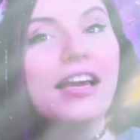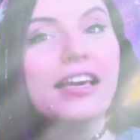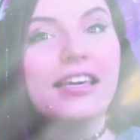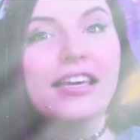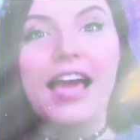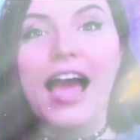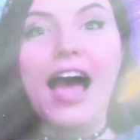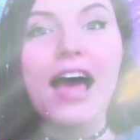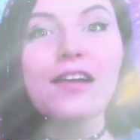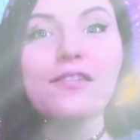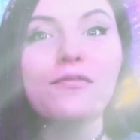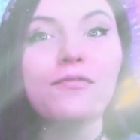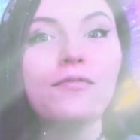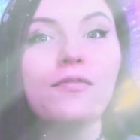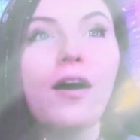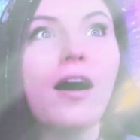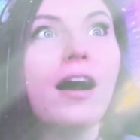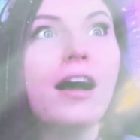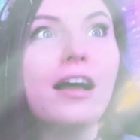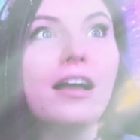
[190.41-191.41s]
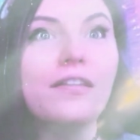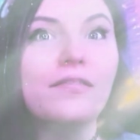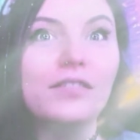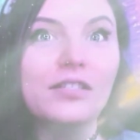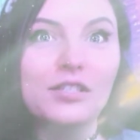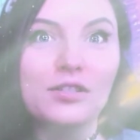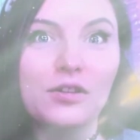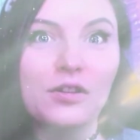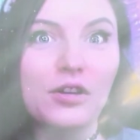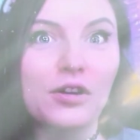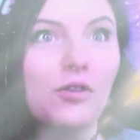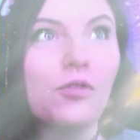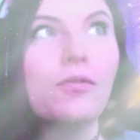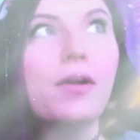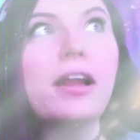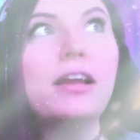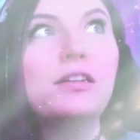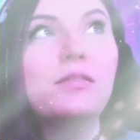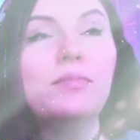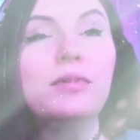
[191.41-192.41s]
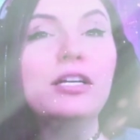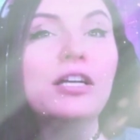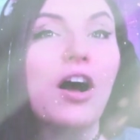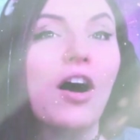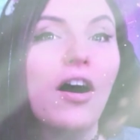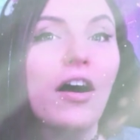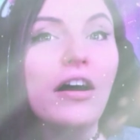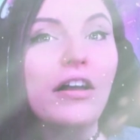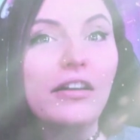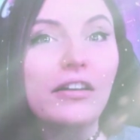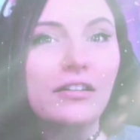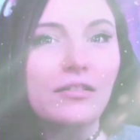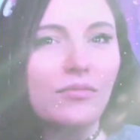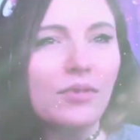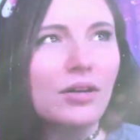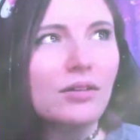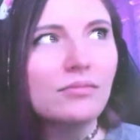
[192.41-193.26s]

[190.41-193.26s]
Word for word: Cat 5 into the great beyond. Well,